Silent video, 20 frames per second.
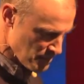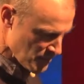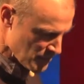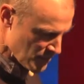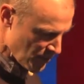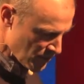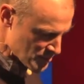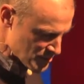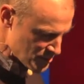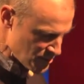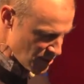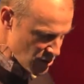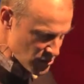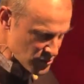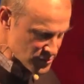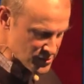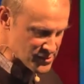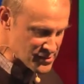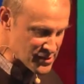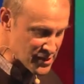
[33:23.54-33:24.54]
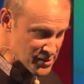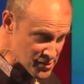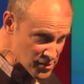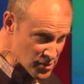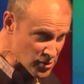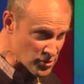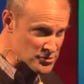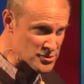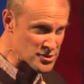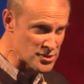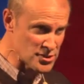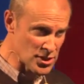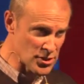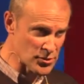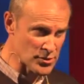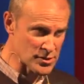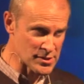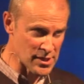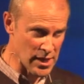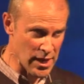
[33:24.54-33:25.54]
There is no
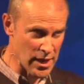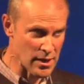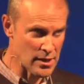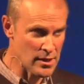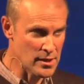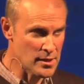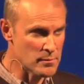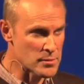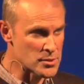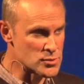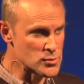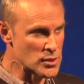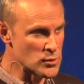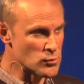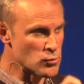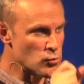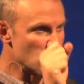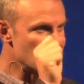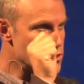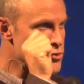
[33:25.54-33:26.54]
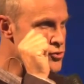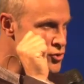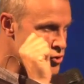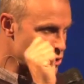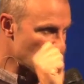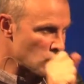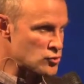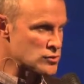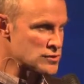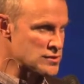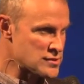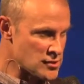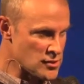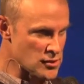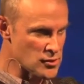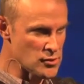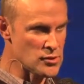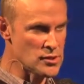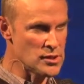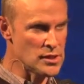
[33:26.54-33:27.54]
discontinuity between what you're called
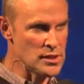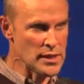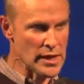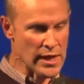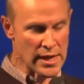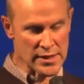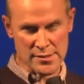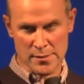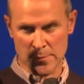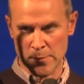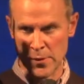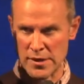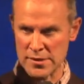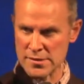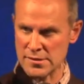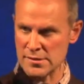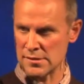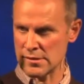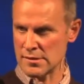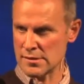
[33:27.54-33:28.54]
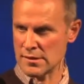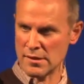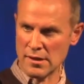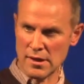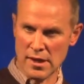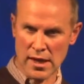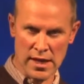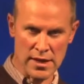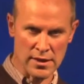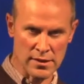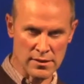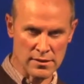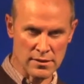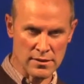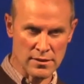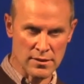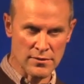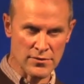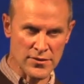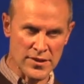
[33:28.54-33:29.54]
to as a person in
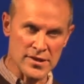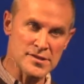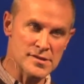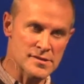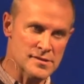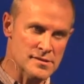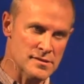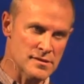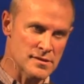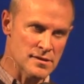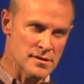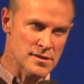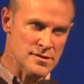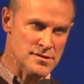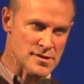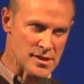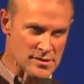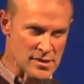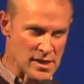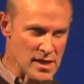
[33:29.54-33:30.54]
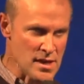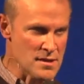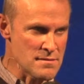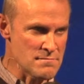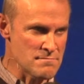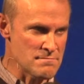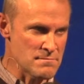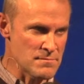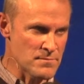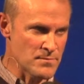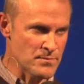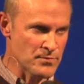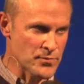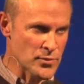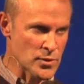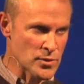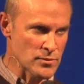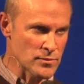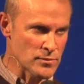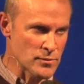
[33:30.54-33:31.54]
this city,
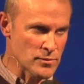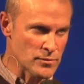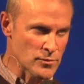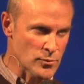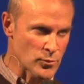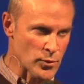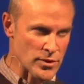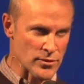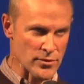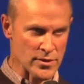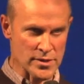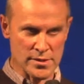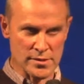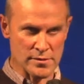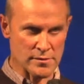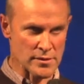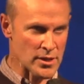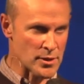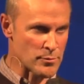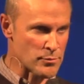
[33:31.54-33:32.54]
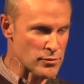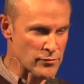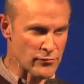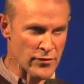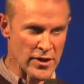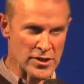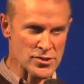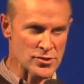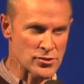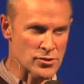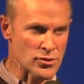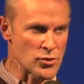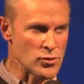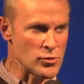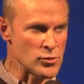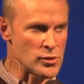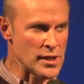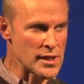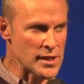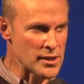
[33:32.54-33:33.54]
whether it's professional
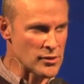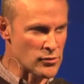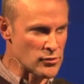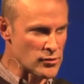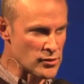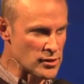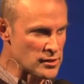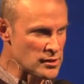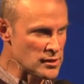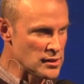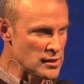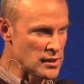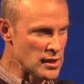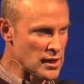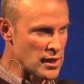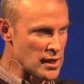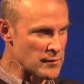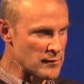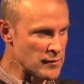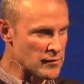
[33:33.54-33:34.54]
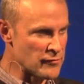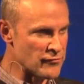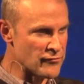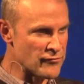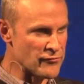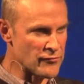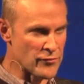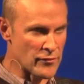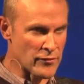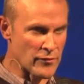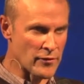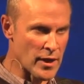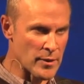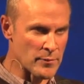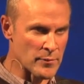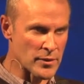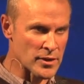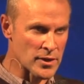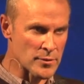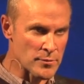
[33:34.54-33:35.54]
calling or
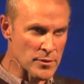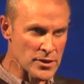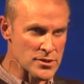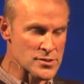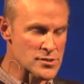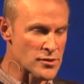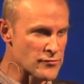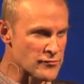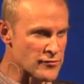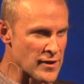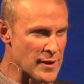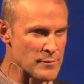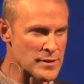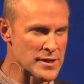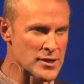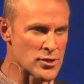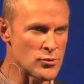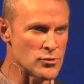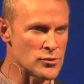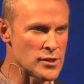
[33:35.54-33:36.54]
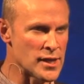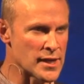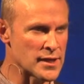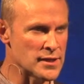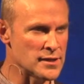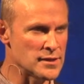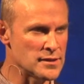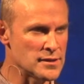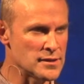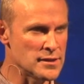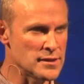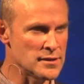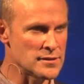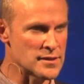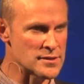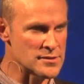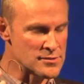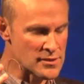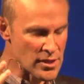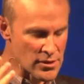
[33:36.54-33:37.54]
a community or family calling.
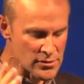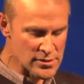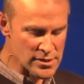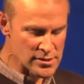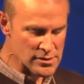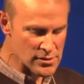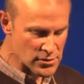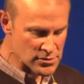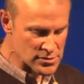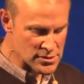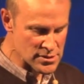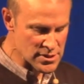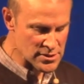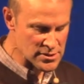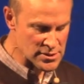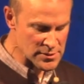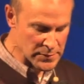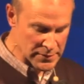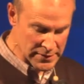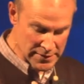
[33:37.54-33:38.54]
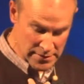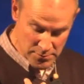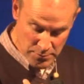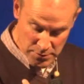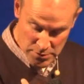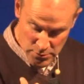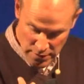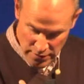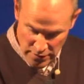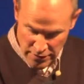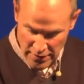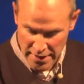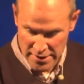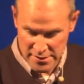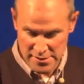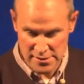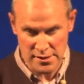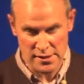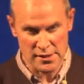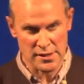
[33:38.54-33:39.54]
There's no discontinuity between
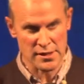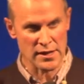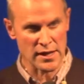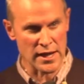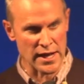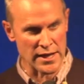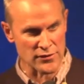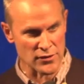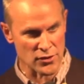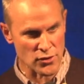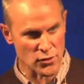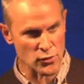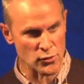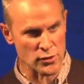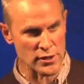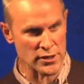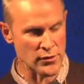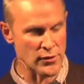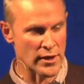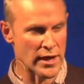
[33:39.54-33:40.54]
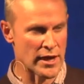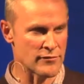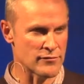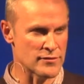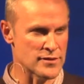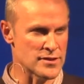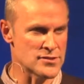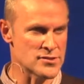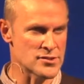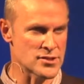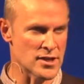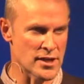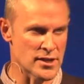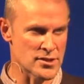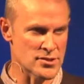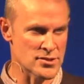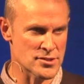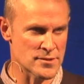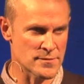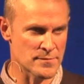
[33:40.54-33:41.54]
that and the calling you have in this
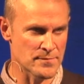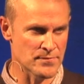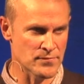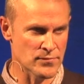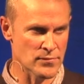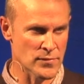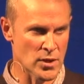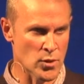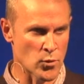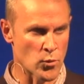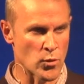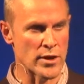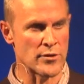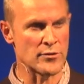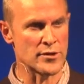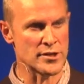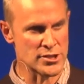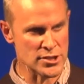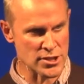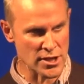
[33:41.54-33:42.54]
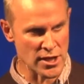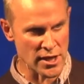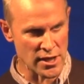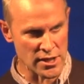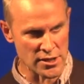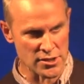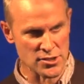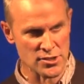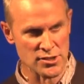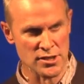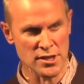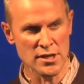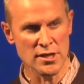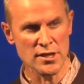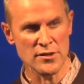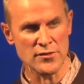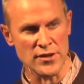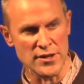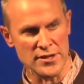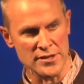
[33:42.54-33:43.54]
church. We are a
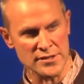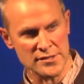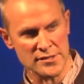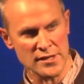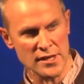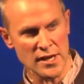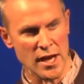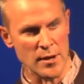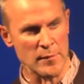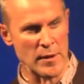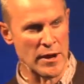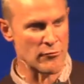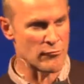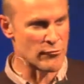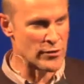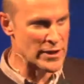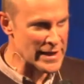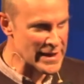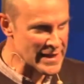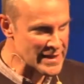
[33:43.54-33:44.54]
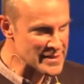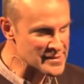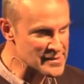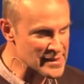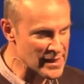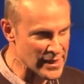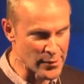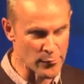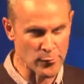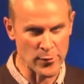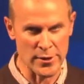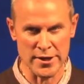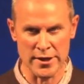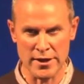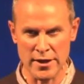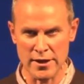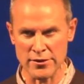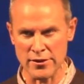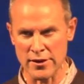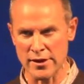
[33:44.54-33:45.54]
church that is about releasing one
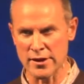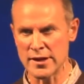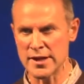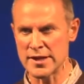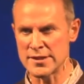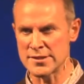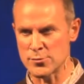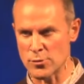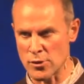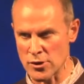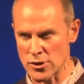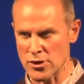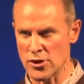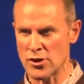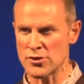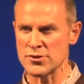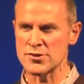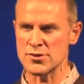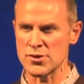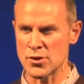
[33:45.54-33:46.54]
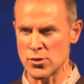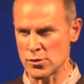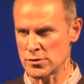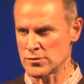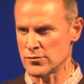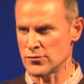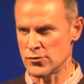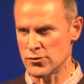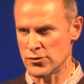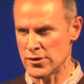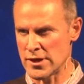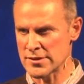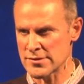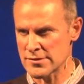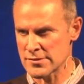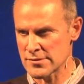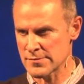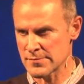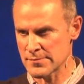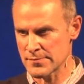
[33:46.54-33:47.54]
another into what God has called for
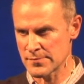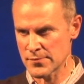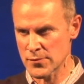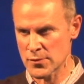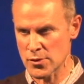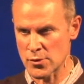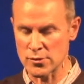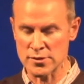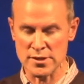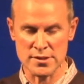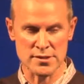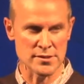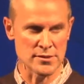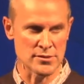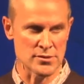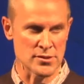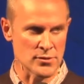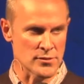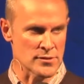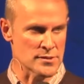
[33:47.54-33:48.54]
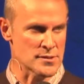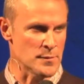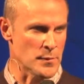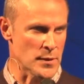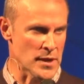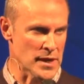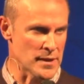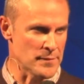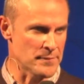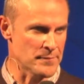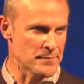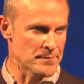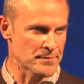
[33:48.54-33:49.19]
us, called us to do and to be.